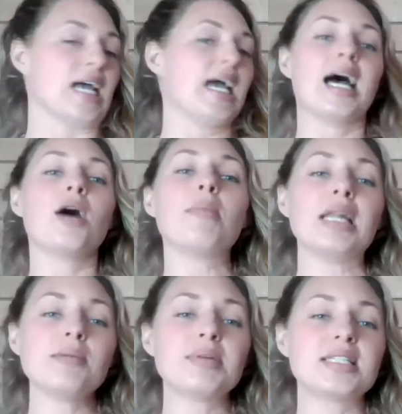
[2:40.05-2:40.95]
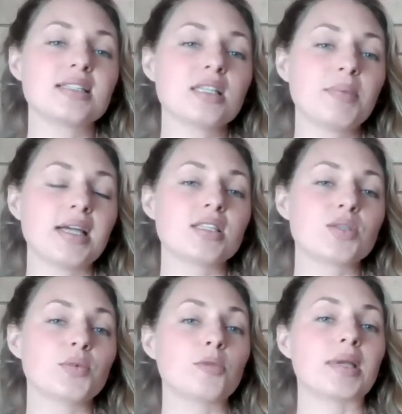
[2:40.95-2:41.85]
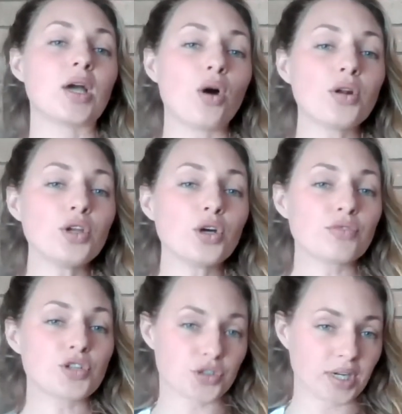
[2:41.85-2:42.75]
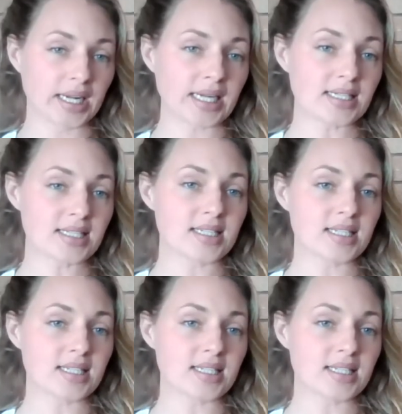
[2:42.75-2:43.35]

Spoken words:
how many participants will be on your retreat.